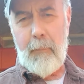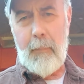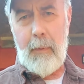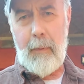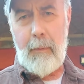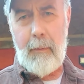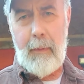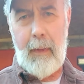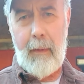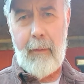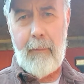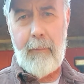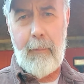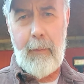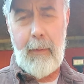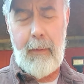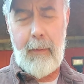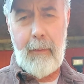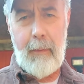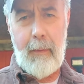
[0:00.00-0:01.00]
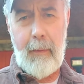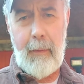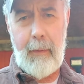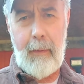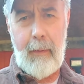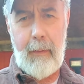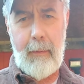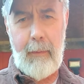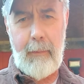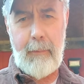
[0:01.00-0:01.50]
Okay everyone,
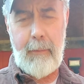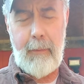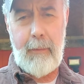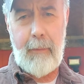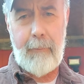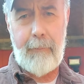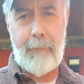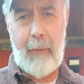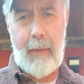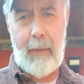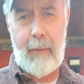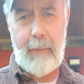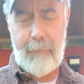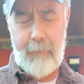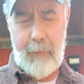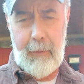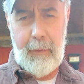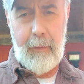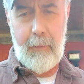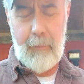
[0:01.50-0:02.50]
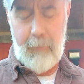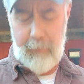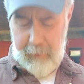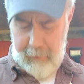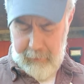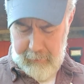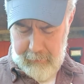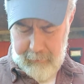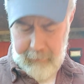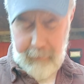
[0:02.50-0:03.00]
this is just a fast video
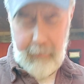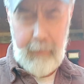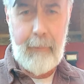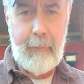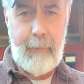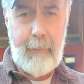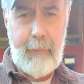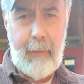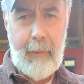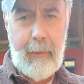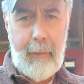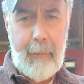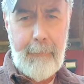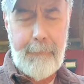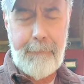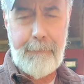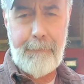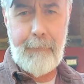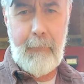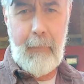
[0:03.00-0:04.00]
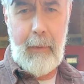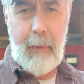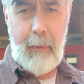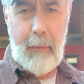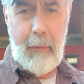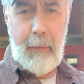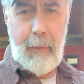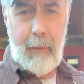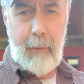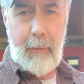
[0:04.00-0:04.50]
on this
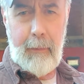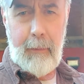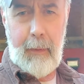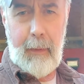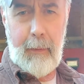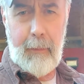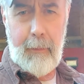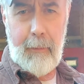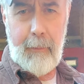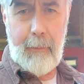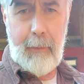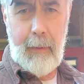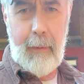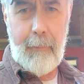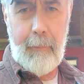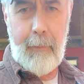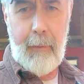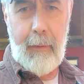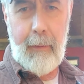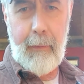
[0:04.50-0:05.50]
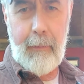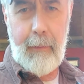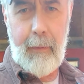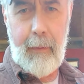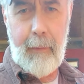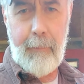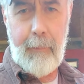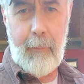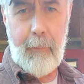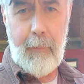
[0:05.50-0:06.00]
tactical tomahawk that
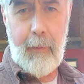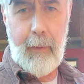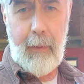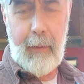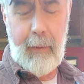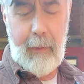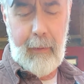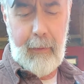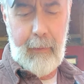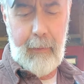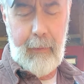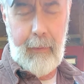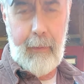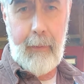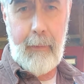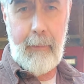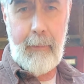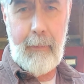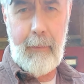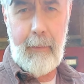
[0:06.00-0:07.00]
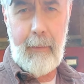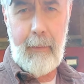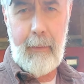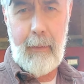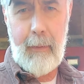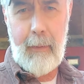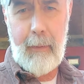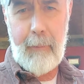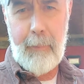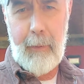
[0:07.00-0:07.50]
I've been working on here.
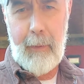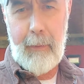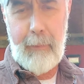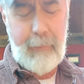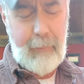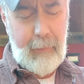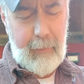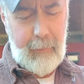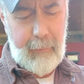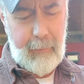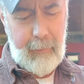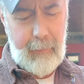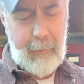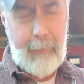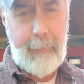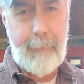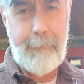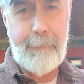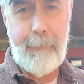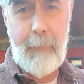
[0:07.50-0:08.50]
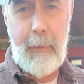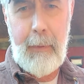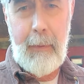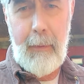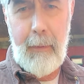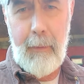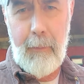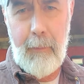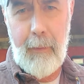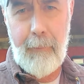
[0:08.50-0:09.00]
You've probably seen
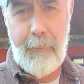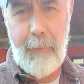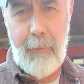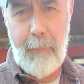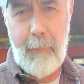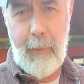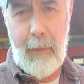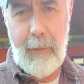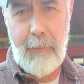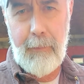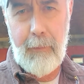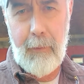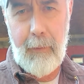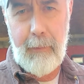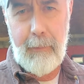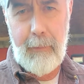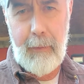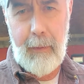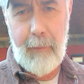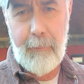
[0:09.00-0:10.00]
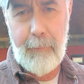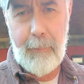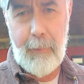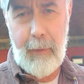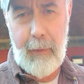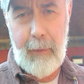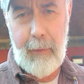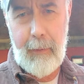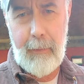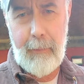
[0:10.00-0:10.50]
quite a few of my shorts that I
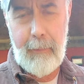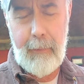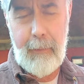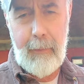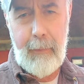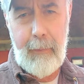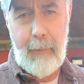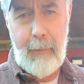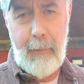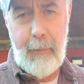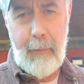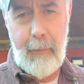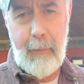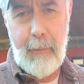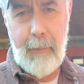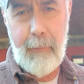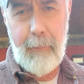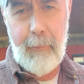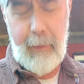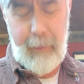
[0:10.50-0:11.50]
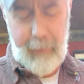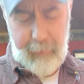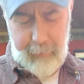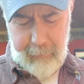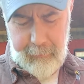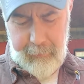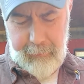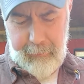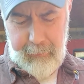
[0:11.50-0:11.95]
put on already.